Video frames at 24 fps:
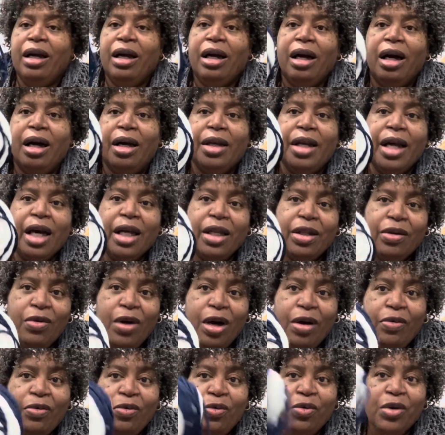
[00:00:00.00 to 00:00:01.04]
Another
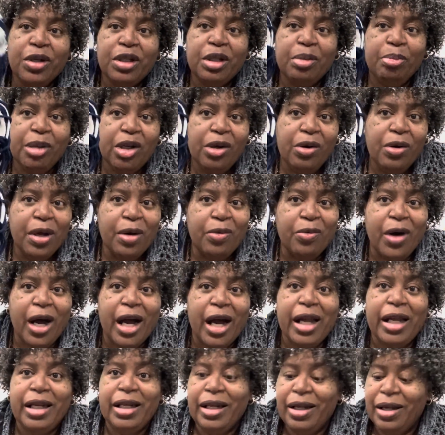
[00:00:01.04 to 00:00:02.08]
one was blue and
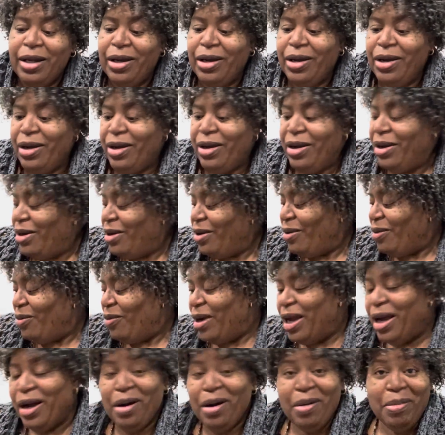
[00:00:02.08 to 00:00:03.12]
white.
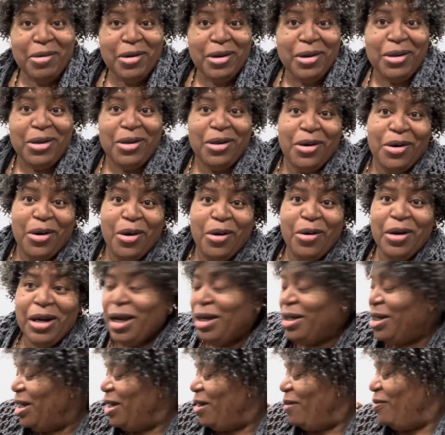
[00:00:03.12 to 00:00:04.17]
Well, you know what I
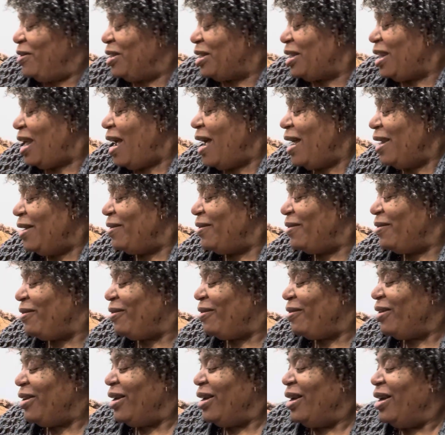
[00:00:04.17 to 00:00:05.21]
did with that?
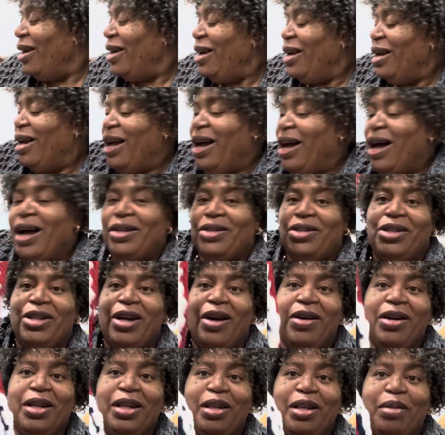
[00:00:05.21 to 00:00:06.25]
I
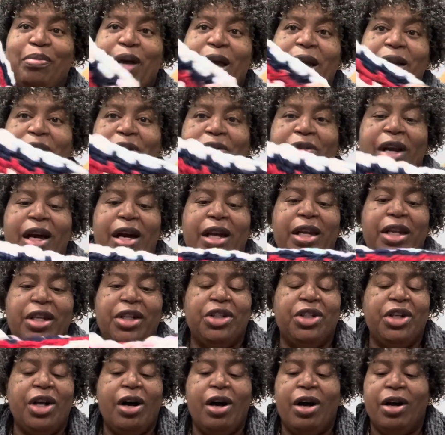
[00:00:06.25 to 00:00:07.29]
started a patriotic
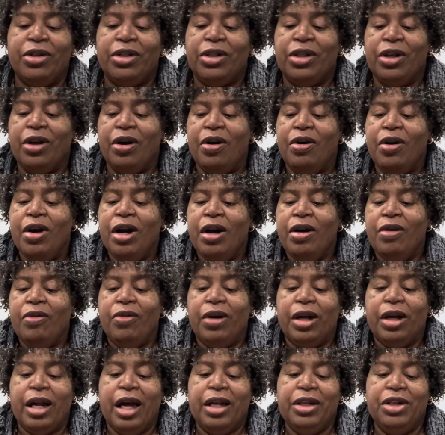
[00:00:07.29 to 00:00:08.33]
shawl. So
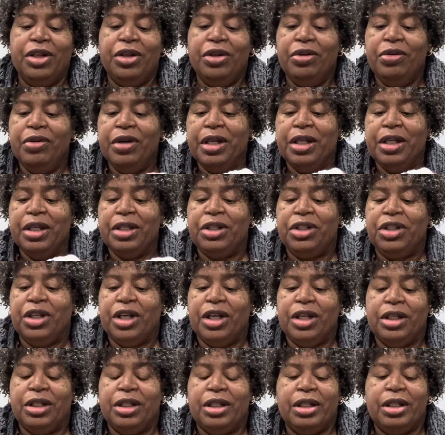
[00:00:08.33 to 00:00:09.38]
what I do
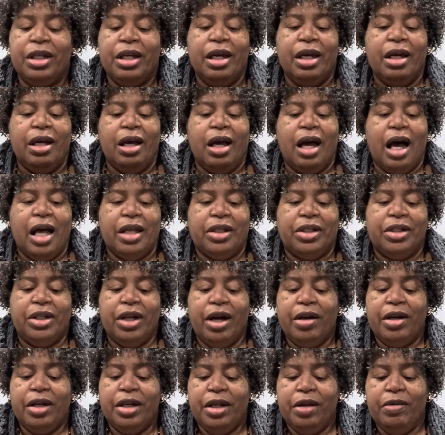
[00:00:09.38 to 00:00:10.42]
is I
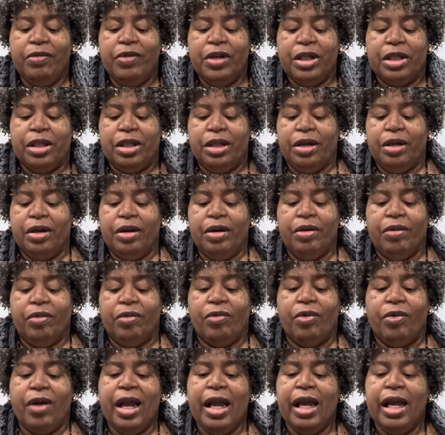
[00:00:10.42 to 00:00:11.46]
started it with the
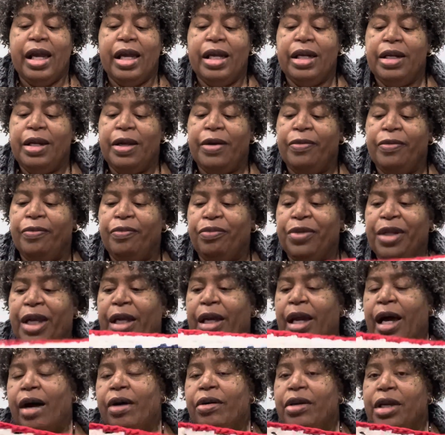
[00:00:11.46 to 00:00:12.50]
red, and
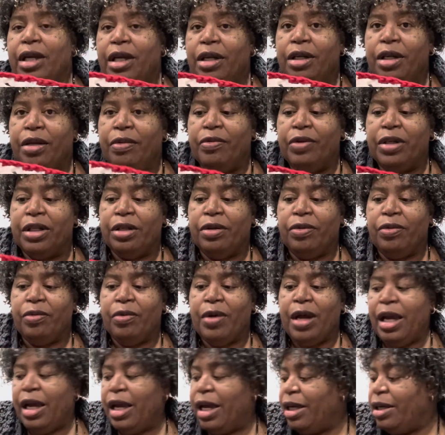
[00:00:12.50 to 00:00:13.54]
I'll end it with the
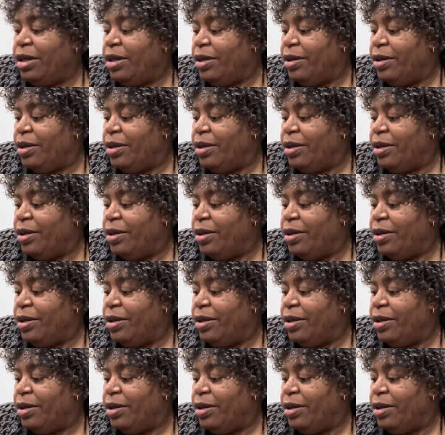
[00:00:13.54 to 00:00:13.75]
red.